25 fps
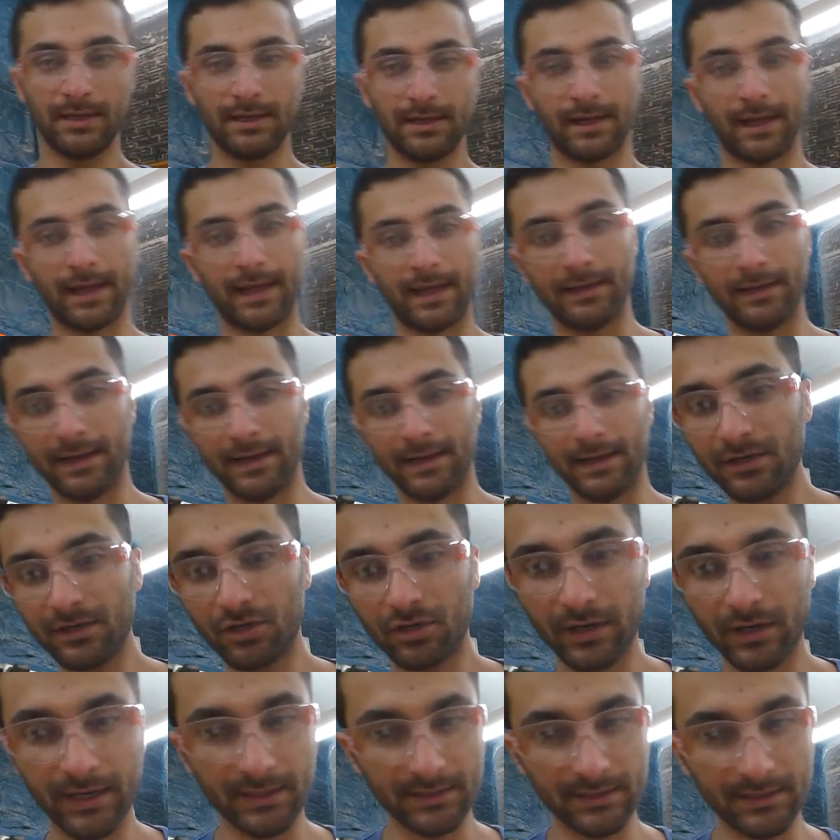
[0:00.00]
And end
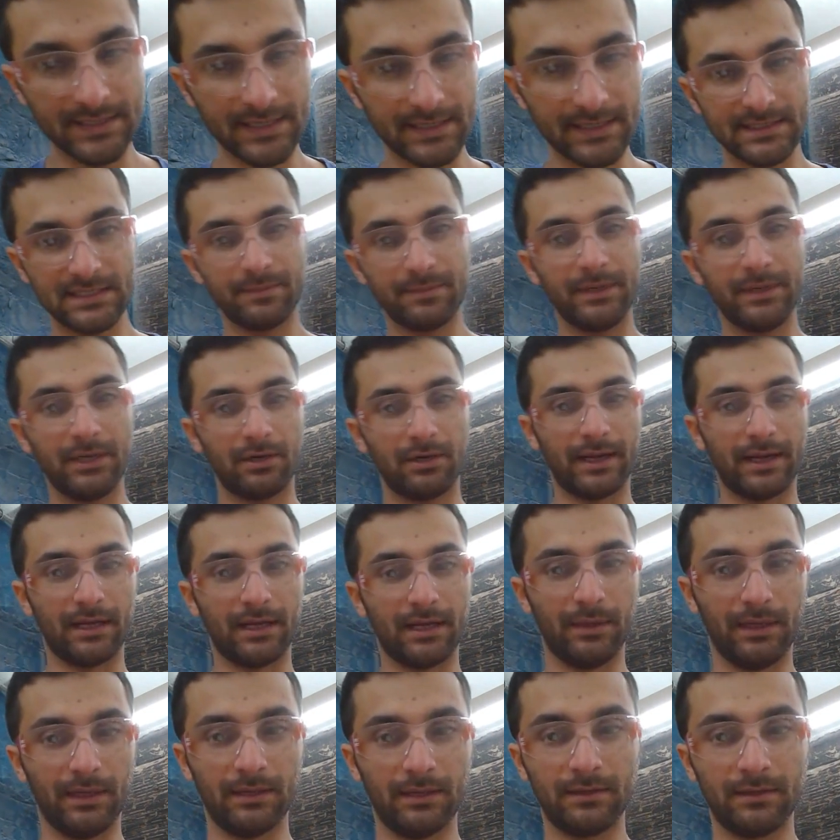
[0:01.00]
grain tends to be your
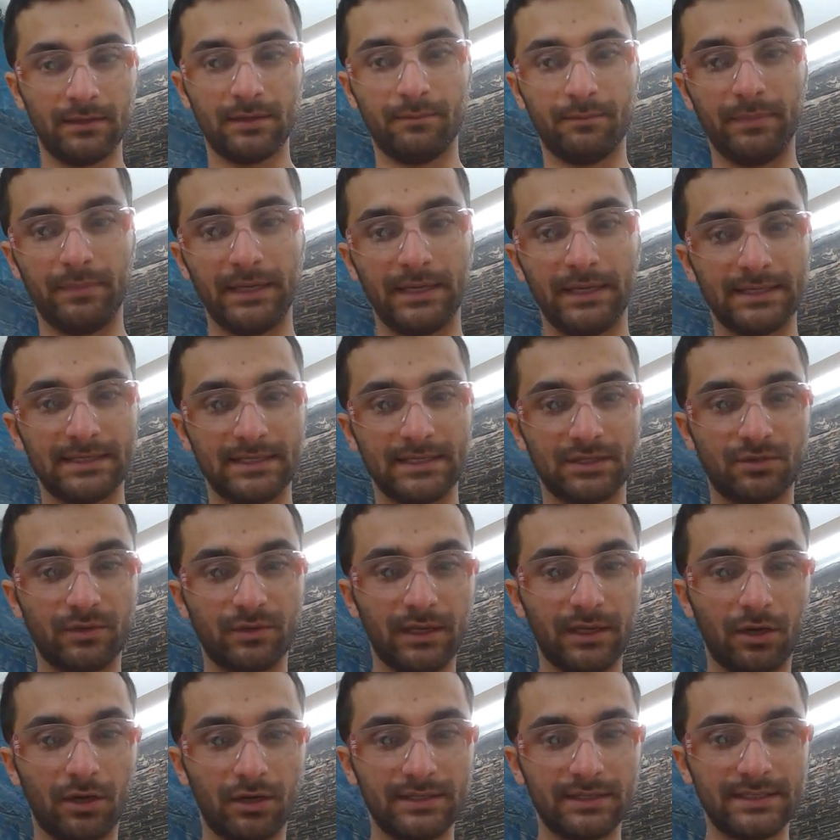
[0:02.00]
enemy because it's
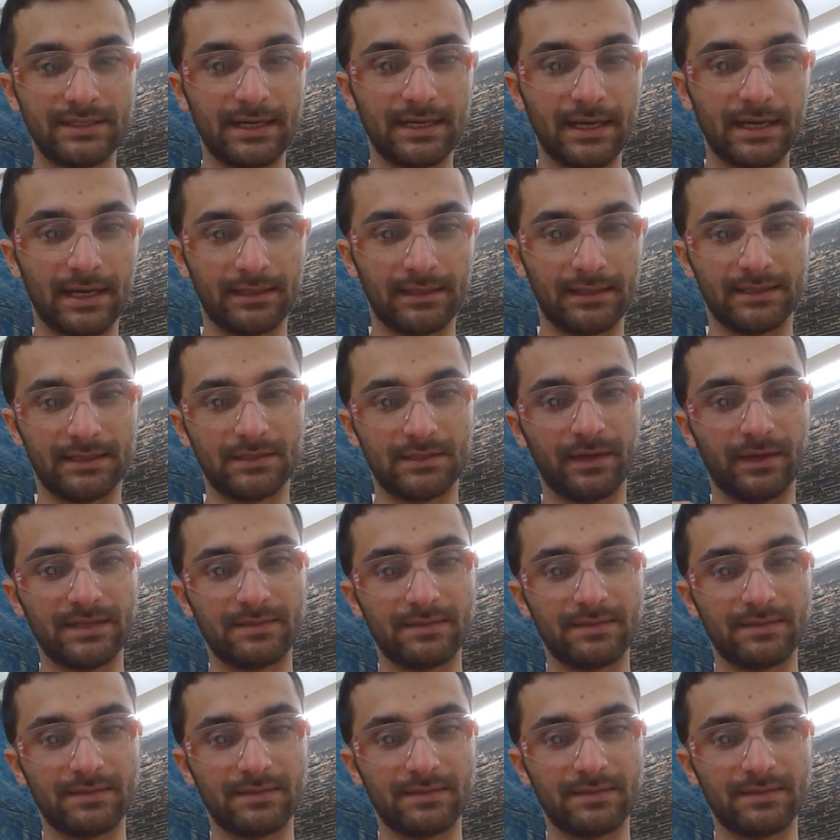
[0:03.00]
really hard to cut this way.